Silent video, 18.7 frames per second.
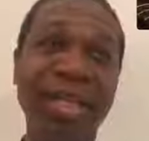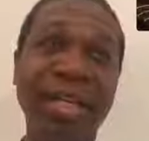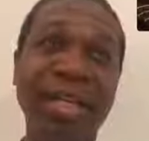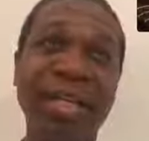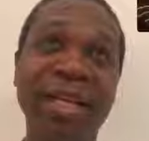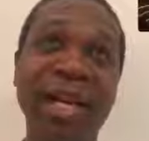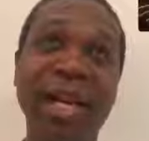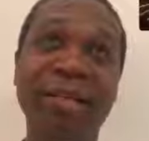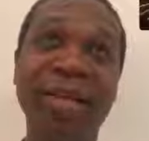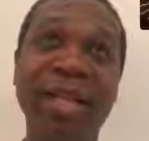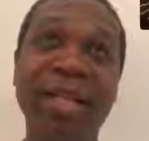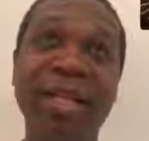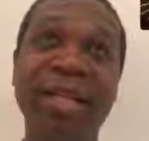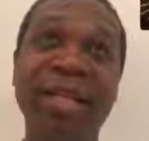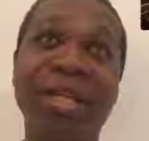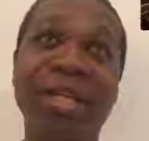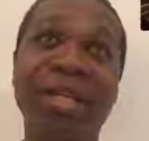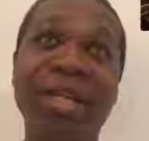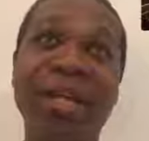I mean,
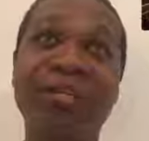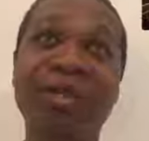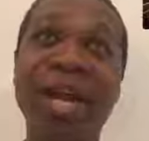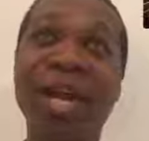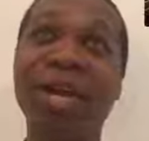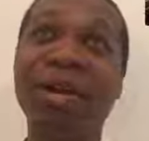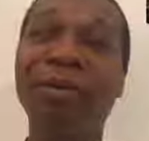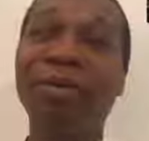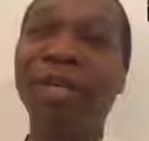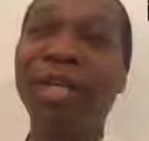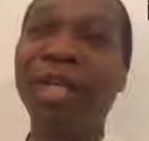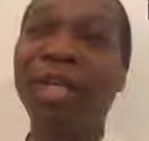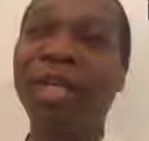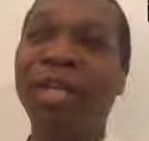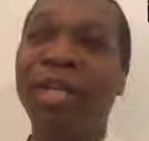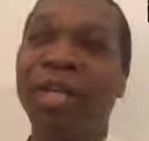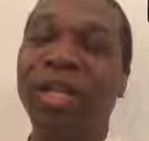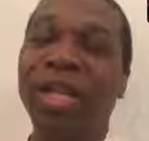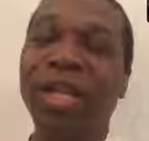they rack up.
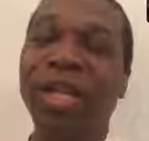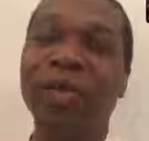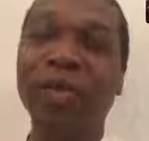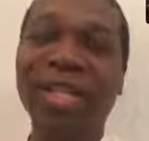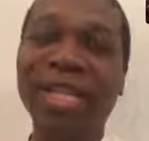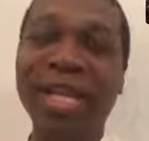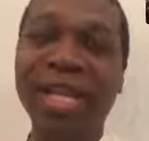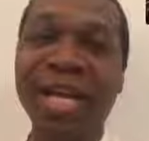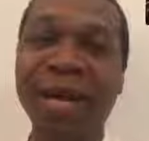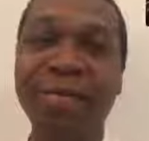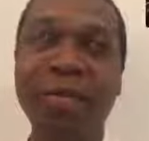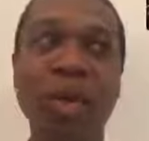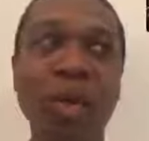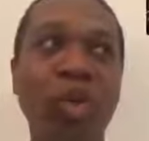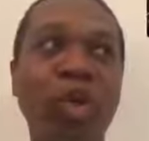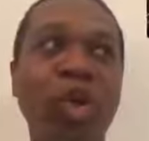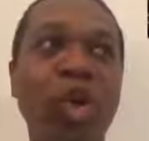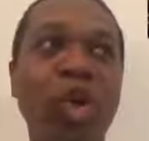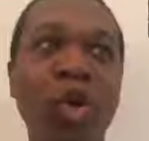They don't think
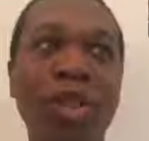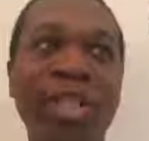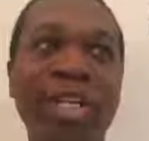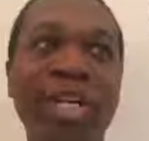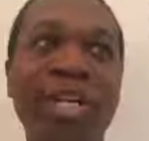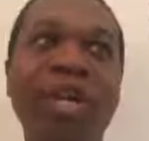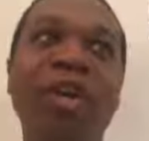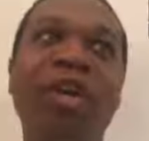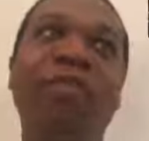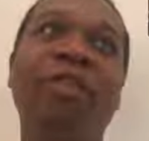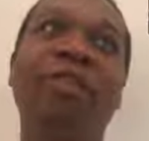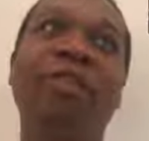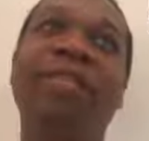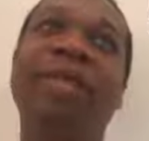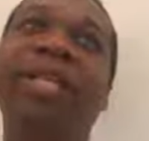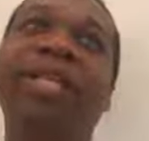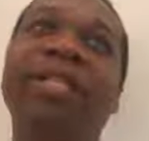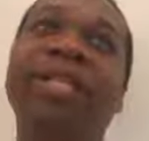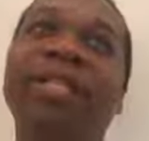about cutting
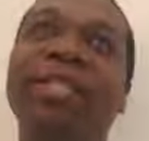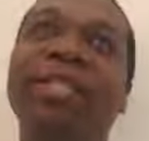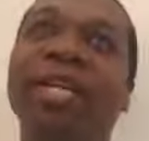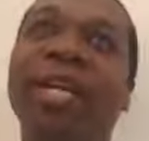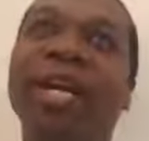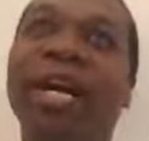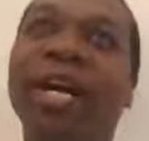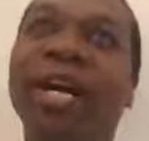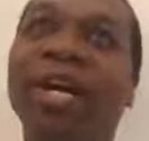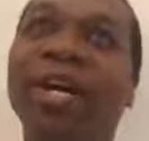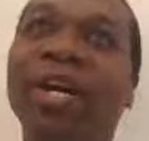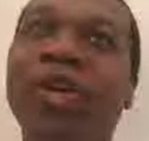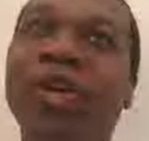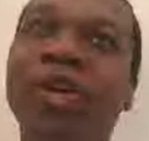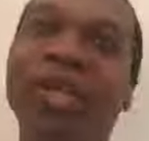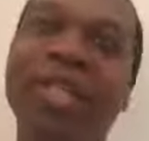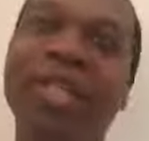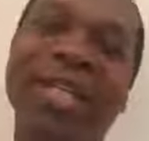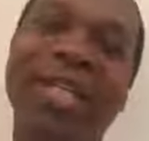government or
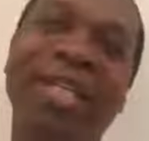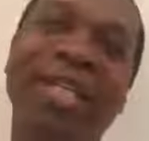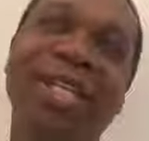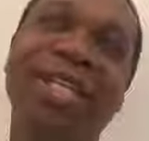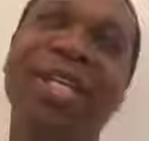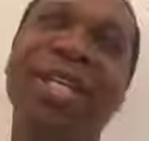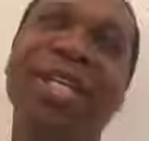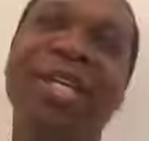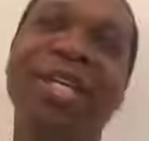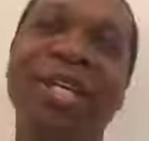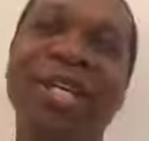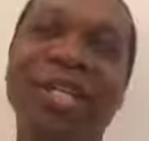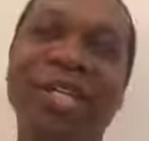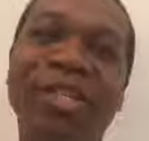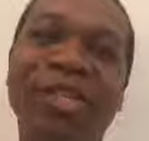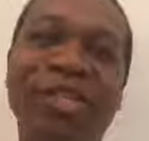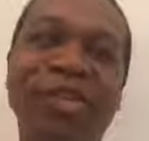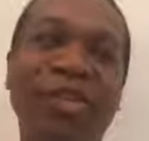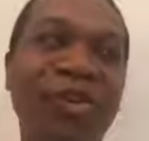cutting
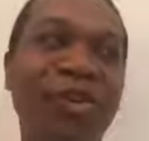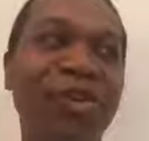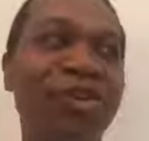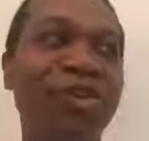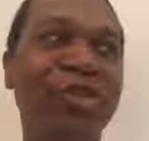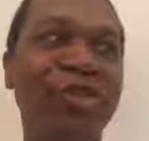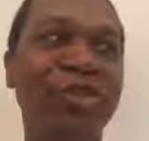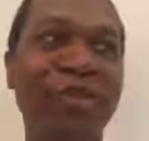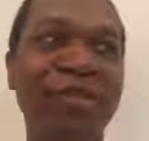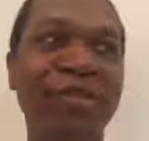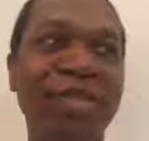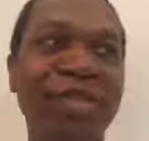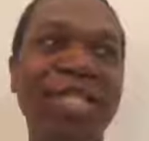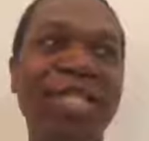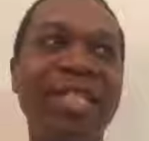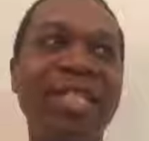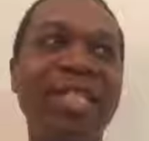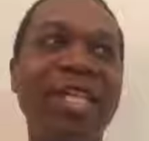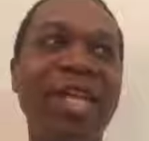certain
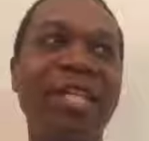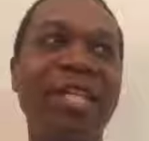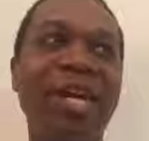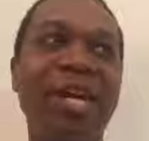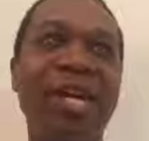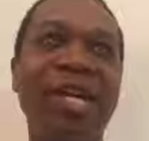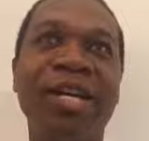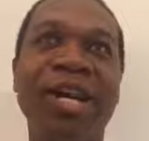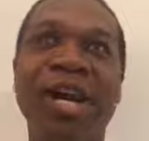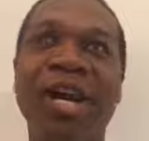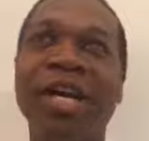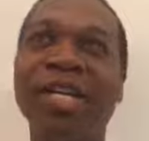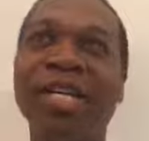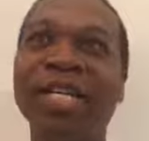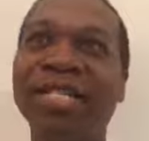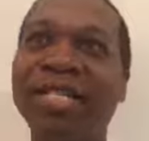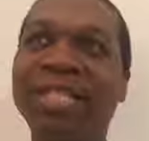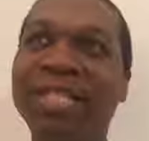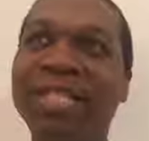services that are not
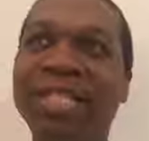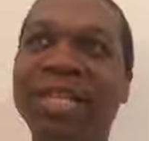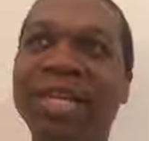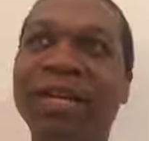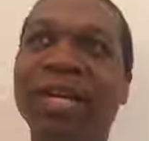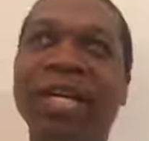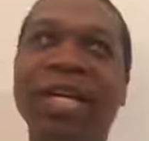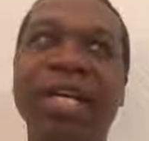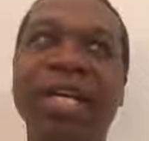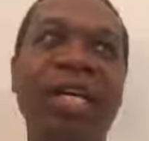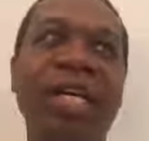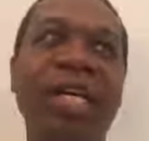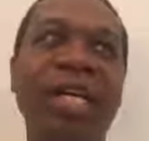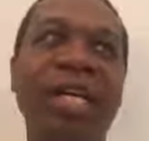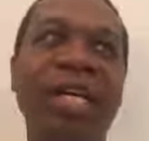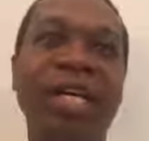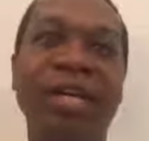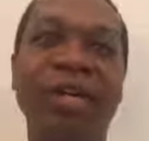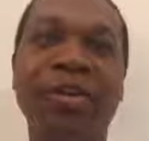necessary.
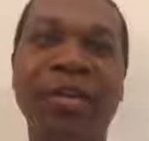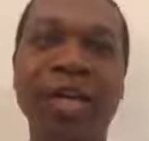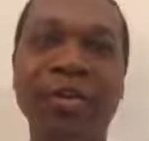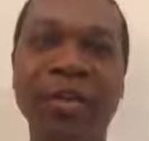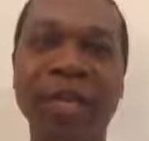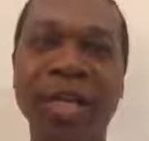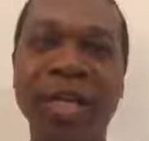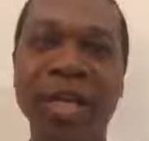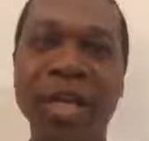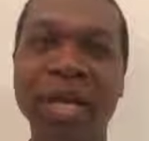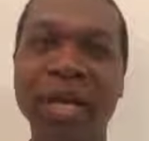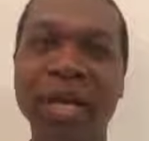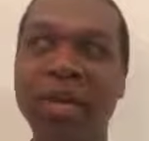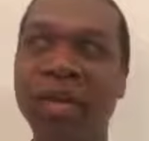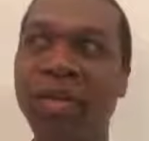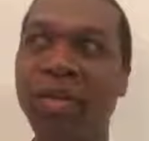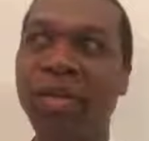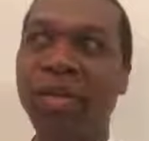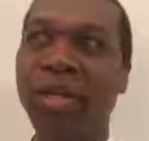You know what I mean?
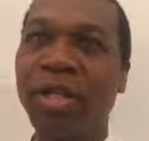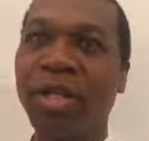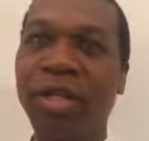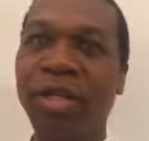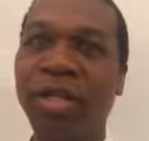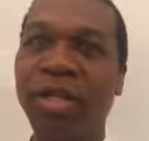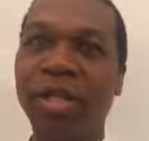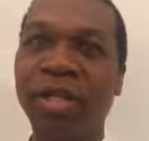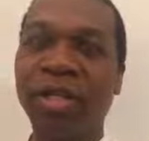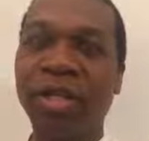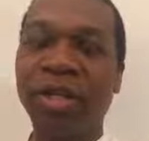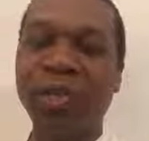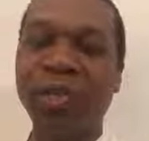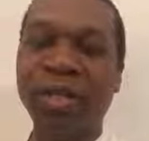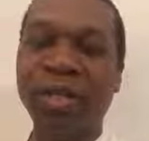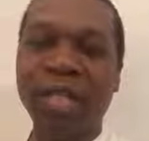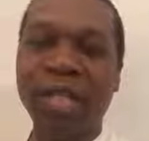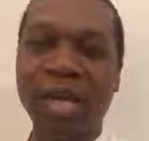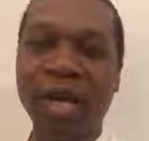They
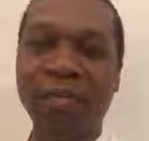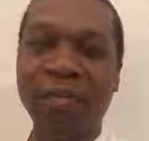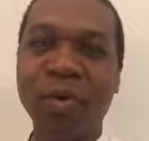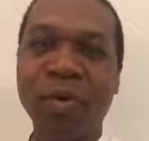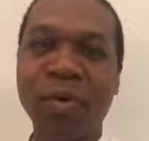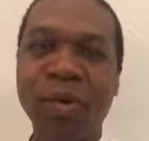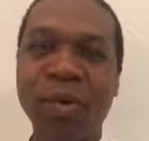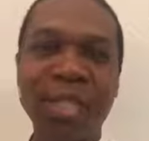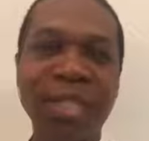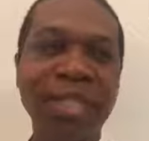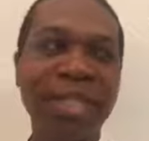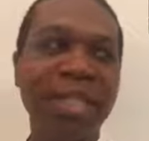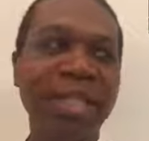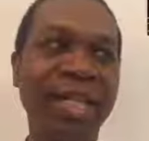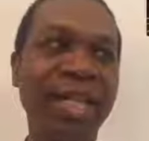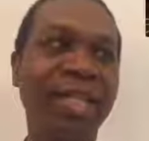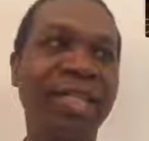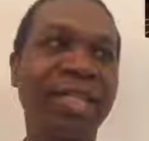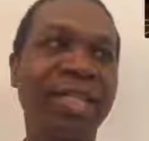don't think about these
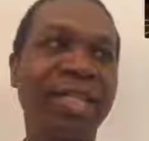things.